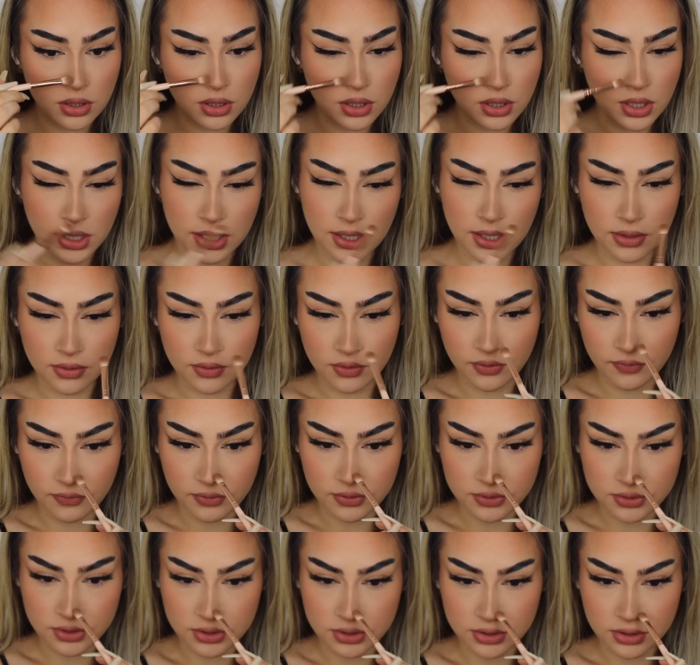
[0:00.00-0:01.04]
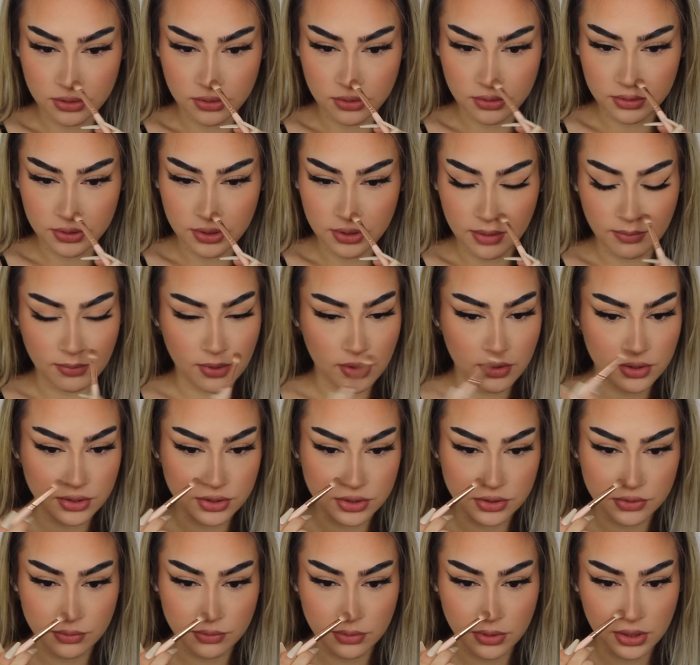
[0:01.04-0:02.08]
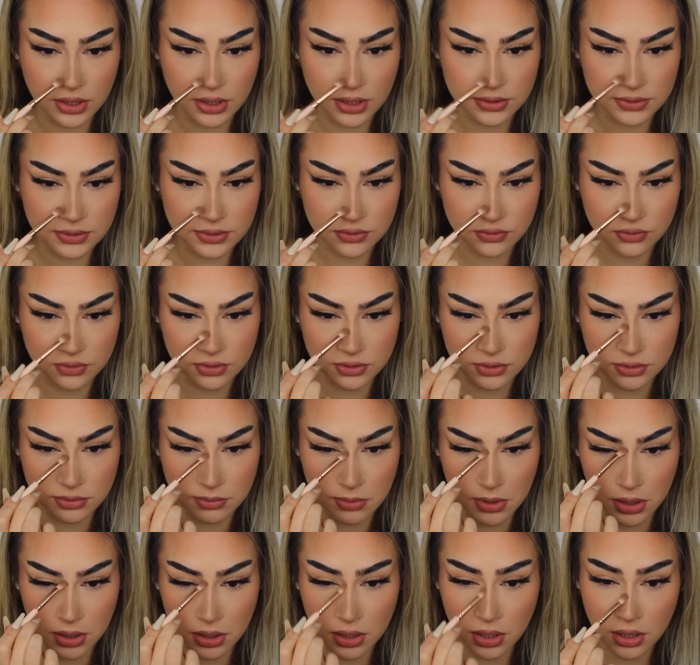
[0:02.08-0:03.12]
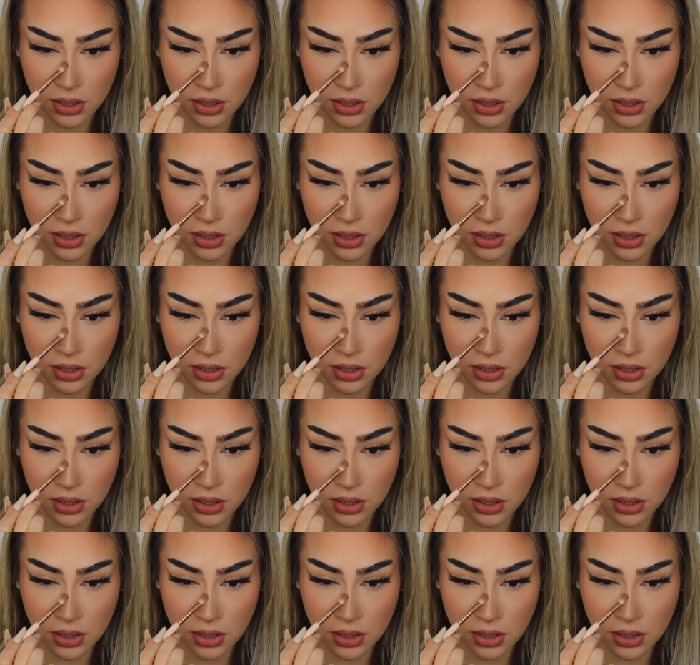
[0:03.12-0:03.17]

I didn't do it for such a long time, now I just realized it, trust me.